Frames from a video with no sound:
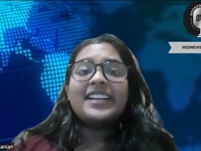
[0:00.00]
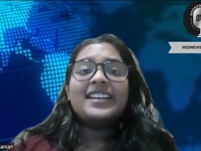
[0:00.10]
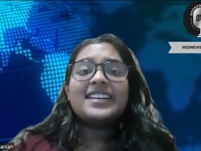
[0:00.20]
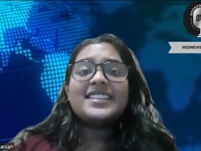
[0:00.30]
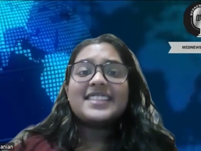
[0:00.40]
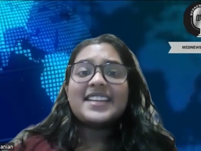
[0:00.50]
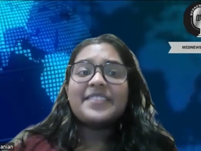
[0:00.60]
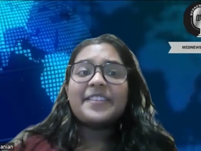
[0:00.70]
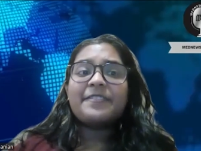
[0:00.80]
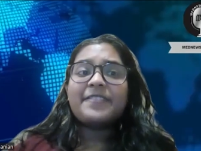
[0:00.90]
that
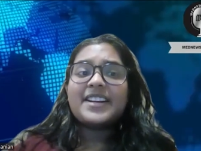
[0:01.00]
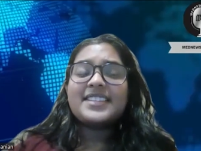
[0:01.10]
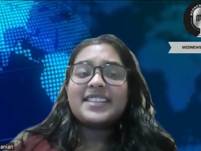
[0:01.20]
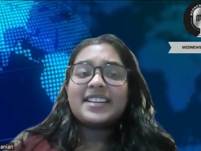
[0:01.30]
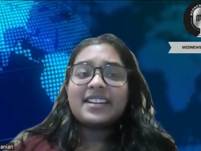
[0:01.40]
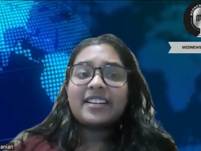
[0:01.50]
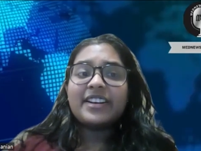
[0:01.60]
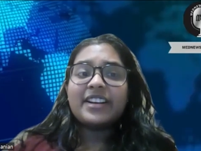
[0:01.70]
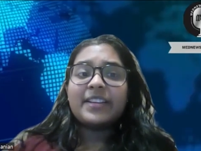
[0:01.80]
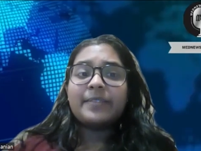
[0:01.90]
conceived the first-year
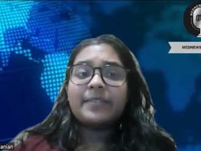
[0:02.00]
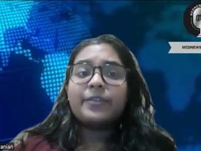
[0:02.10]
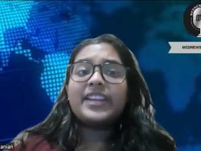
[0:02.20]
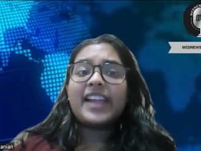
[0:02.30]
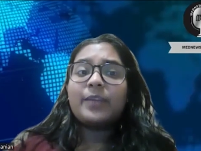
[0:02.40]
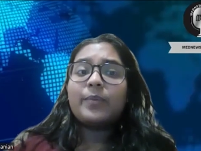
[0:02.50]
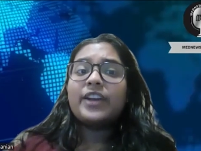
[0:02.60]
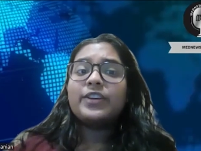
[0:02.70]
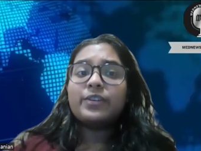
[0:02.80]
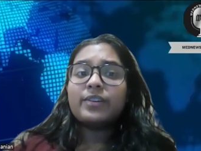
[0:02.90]
curriculum for the
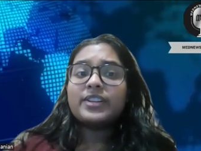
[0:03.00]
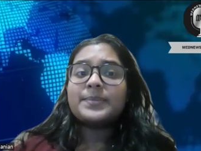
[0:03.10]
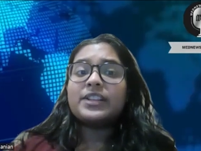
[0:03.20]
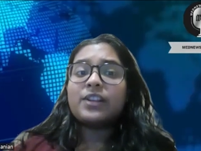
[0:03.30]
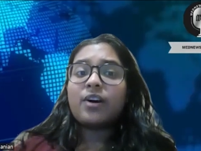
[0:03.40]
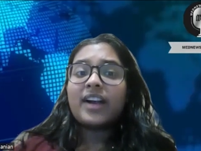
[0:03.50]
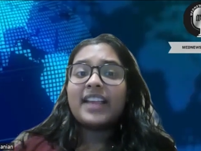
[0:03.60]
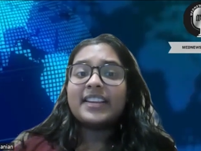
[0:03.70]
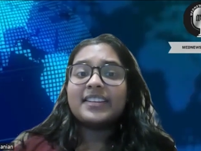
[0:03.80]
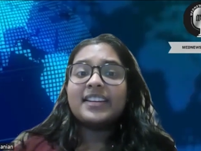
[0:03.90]
NYU Grossman Long
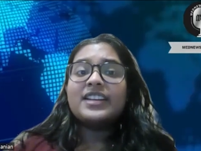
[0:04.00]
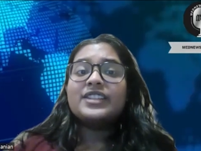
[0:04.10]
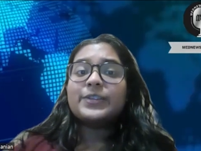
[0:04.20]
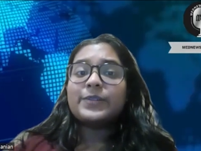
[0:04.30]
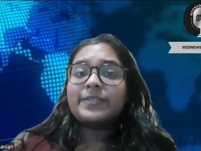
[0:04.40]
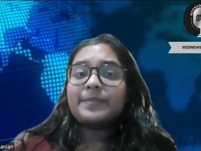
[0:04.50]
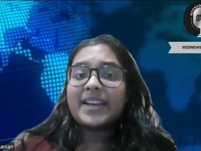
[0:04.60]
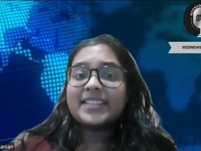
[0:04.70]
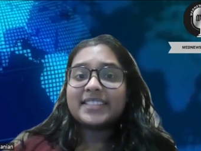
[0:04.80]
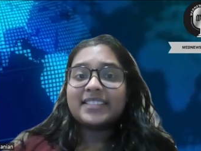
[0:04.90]
Island School of
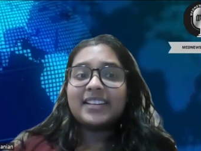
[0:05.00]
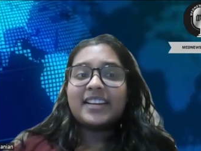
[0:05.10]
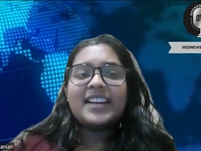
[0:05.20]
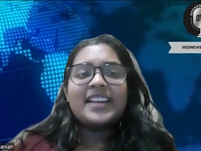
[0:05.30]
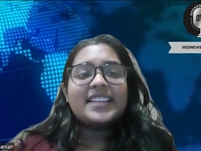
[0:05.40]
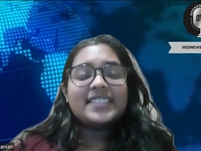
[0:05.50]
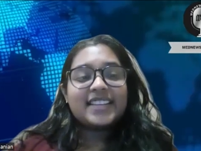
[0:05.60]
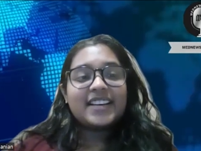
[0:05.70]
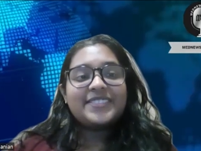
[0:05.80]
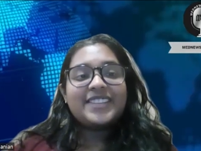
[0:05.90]
Medicine. He
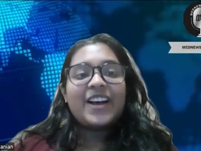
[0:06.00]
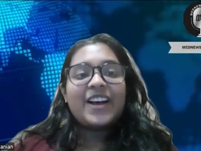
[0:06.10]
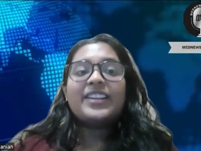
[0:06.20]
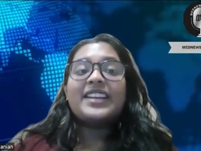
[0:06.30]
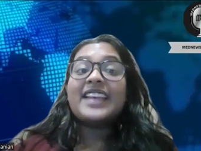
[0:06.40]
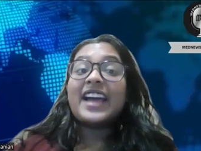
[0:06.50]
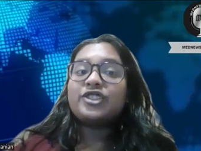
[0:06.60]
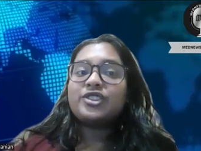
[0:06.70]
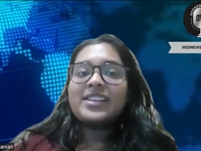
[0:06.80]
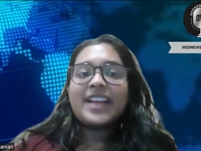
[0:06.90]
serves on the
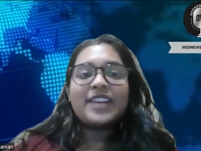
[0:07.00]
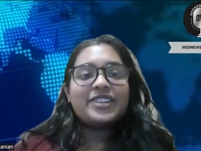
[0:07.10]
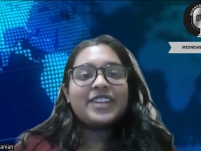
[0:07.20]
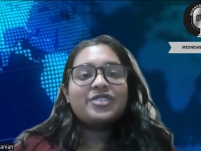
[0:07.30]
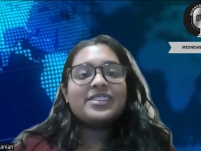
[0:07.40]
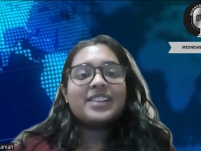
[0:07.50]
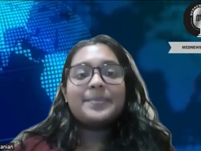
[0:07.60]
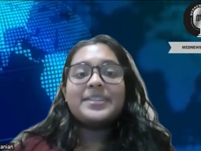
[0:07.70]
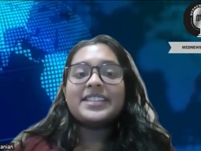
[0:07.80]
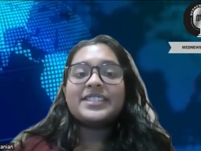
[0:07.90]
national educational
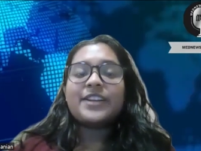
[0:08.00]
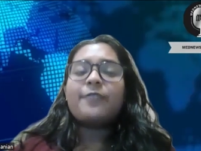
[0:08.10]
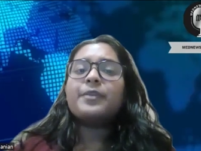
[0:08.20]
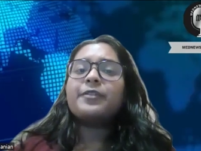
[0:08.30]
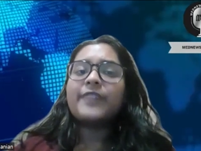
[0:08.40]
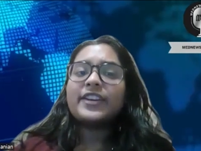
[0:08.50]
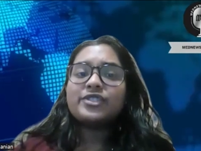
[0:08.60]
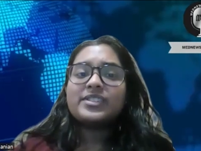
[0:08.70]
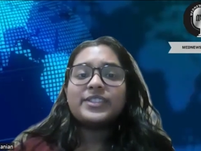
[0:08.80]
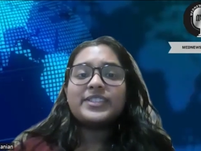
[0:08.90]
committees of
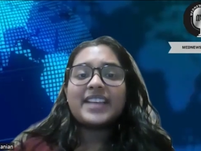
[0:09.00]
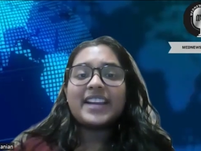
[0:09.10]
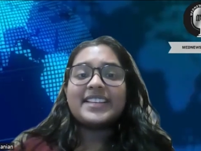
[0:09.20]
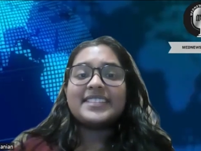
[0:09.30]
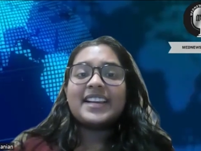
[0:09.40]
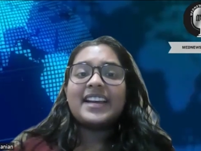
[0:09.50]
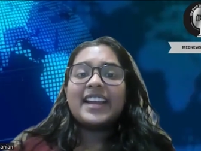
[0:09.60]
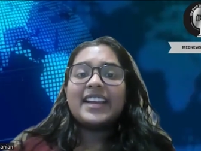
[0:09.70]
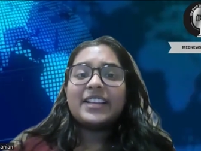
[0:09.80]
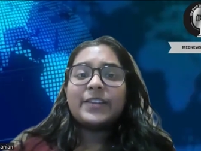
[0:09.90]
professional societies,
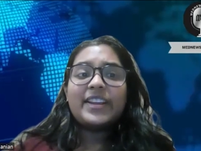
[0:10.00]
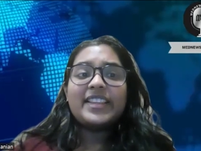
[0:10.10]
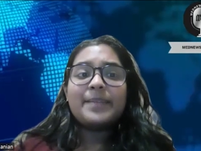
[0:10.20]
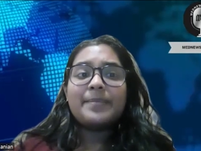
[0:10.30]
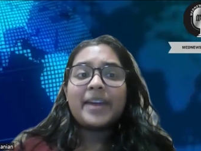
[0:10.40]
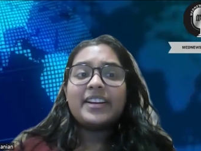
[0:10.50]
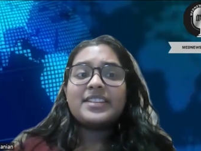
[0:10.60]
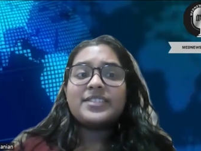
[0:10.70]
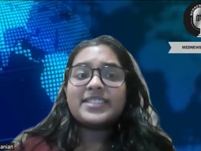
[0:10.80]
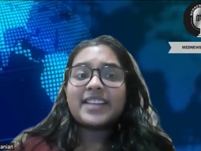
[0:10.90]
including the
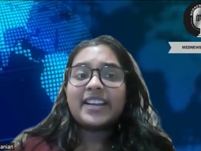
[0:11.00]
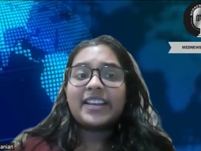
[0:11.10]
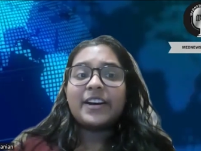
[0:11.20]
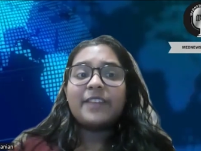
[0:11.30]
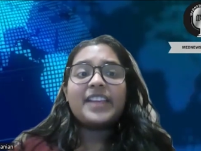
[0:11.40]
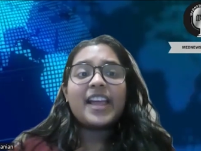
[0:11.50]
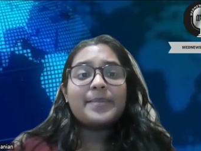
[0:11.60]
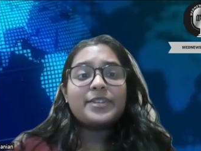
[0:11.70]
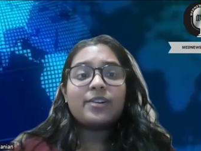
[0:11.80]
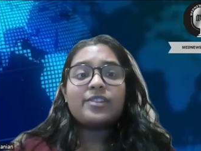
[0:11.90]
American Society of the
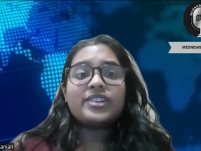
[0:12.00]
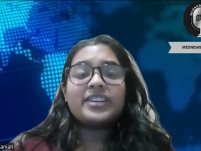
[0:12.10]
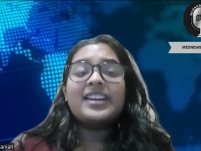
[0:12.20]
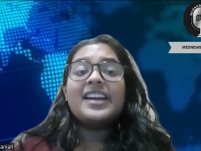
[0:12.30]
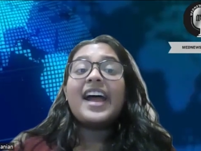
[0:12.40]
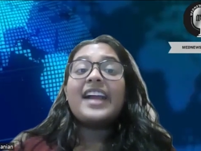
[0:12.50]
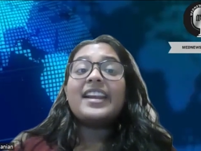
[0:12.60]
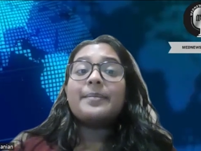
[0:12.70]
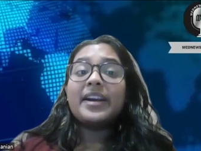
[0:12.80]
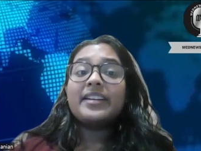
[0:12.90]
Hematology
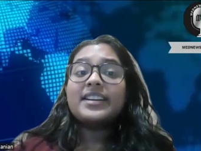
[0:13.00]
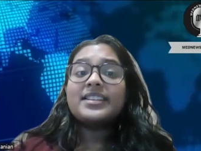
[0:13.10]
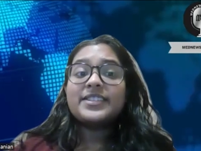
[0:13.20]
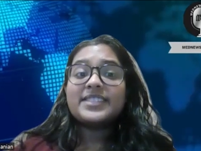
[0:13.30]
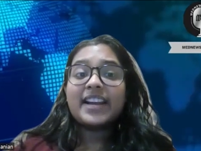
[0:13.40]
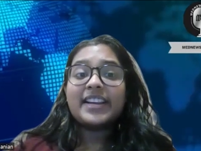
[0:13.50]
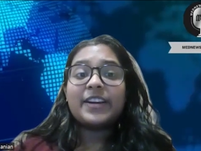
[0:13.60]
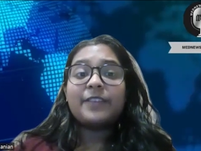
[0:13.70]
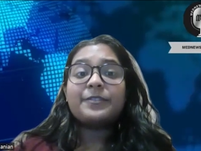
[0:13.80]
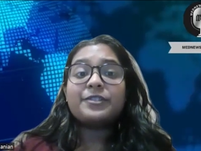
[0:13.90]
and American
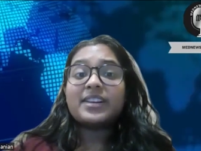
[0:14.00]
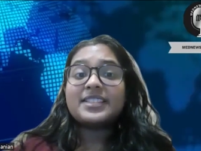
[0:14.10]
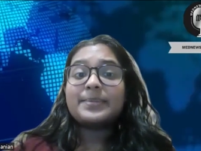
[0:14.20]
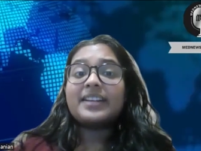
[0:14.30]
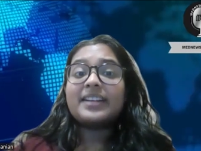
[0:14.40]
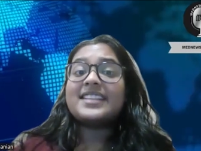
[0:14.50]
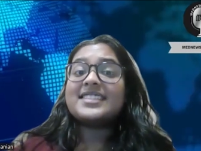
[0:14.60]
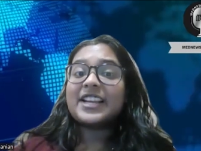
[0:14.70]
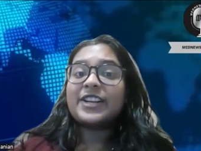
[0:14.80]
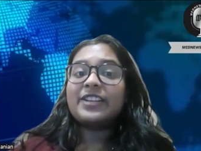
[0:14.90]
Society of Transplant and
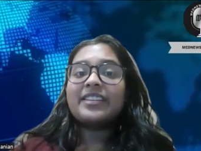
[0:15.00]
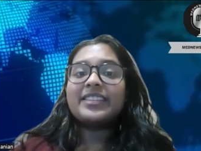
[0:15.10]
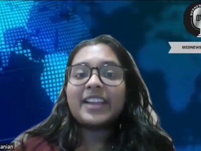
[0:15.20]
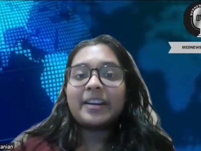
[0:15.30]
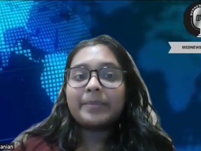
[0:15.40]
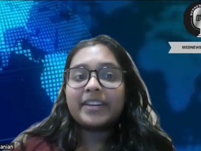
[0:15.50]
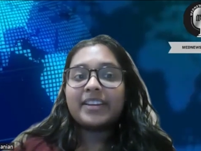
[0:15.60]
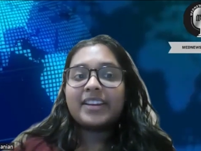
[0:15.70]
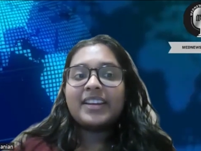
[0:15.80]
Cellular Therapy.